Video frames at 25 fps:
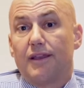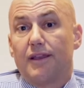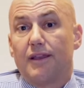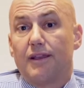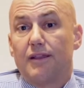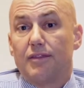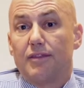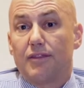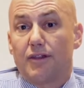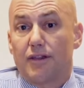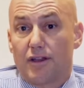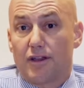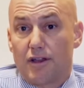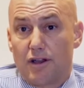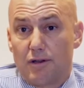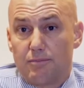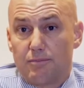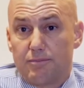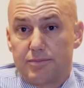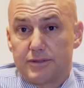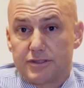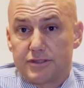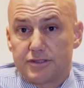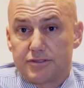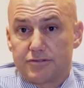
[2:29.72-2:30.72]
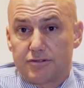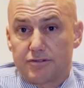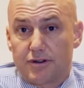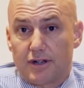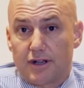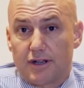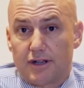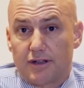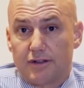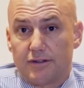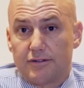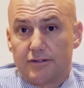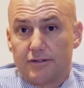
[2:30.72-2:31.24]
In the COMPASS
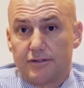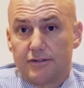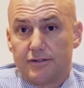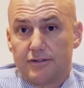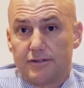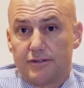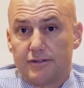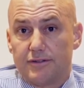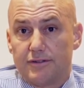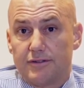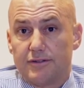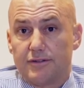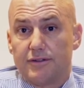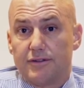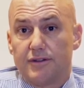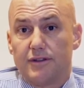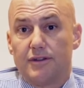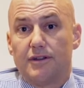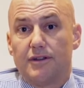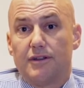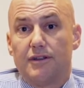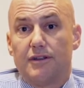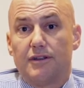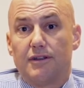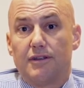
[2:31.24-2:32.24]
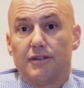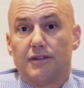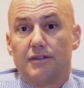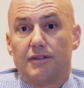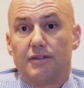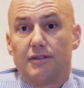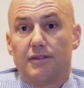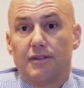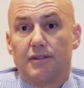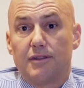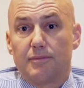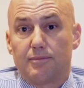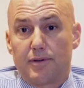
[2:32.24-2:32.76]
trial,
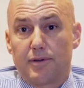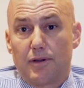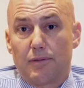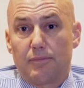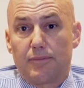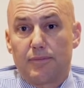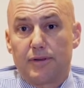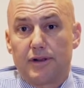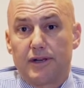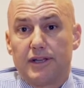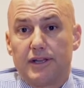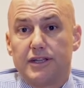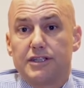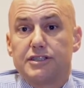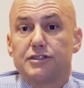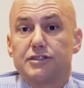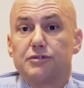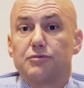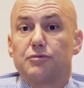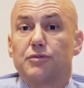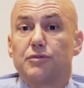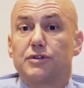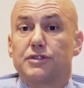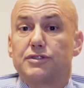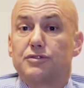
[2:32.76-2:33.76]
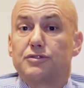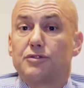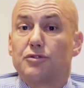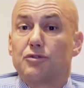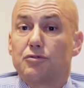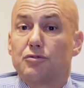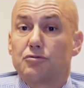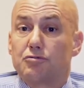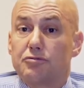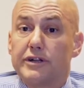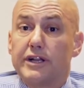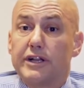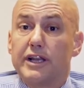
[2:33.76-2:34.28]
the population was
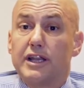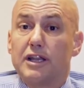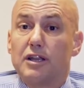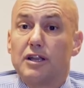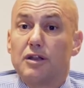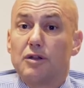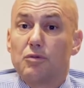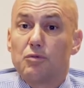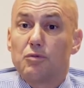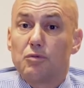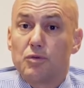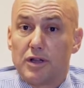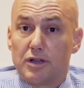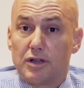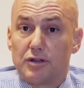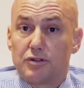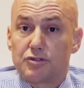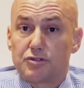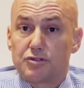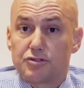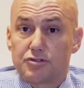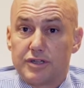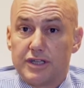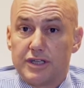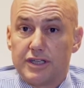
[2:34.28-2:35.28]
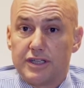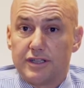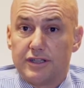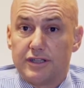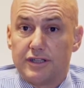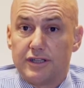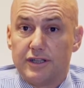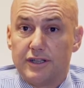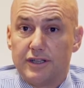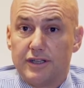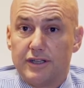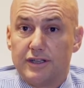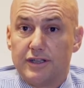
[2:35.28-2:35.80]
already well
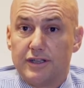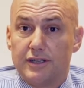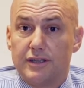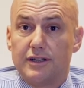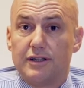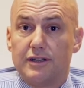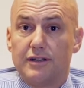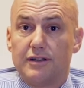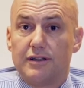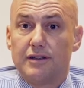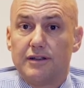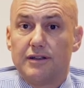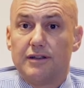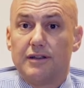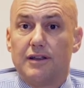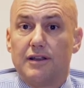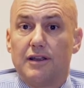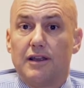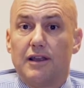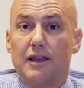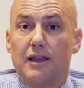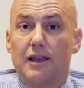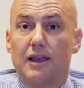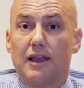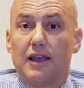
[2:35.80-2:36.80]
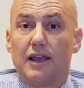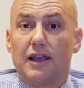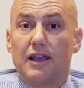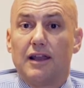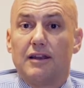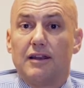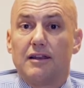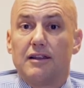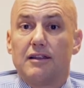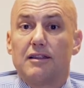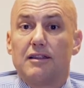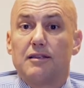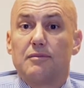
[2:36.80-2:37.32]
treated,
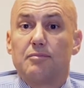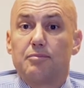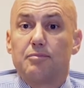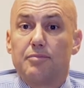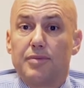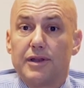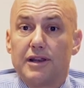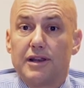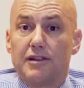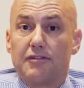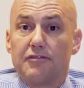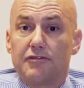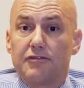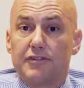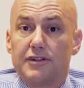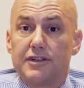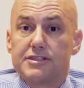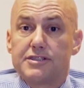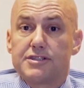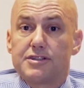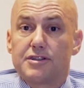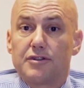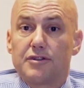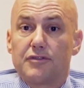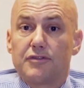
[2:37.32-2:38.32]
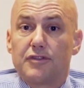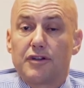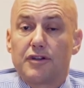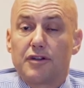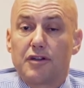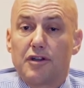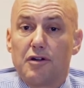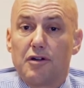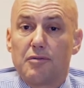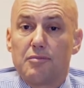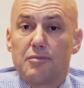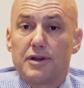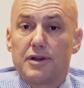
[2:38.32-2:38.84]
and the benefits of the
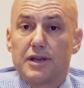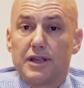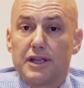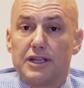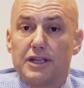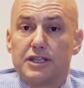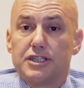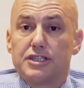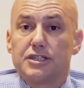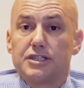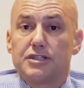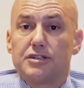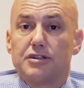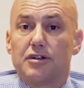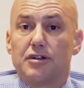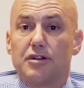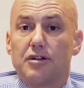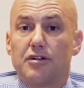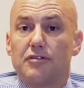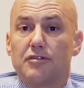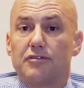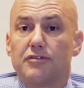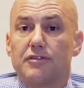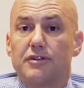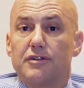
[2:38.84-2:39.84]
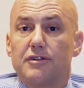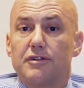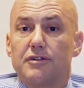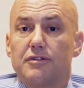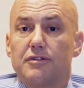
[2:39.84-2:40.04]
combination of